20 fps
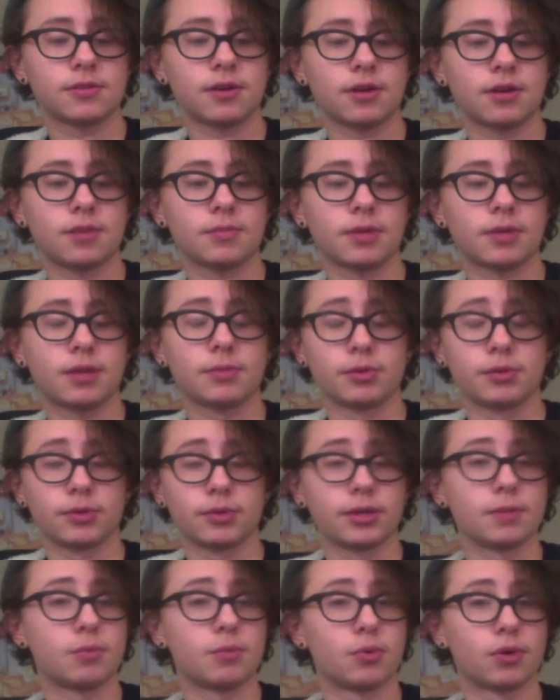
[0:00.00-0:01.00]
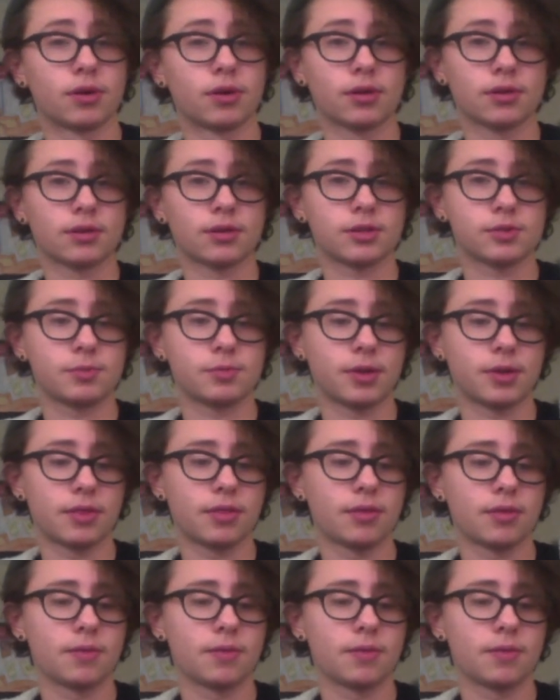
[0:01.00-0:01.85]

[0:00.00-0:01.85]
That'll be really important this month.